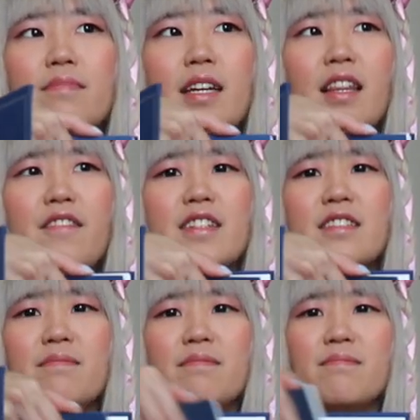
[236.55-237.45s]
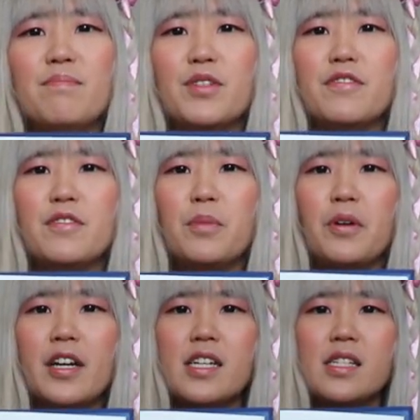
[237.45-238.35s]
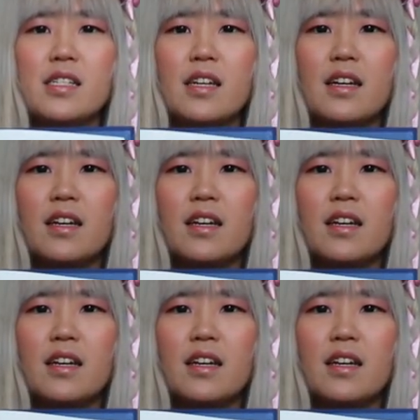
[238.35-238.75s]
eleven beautiful boys.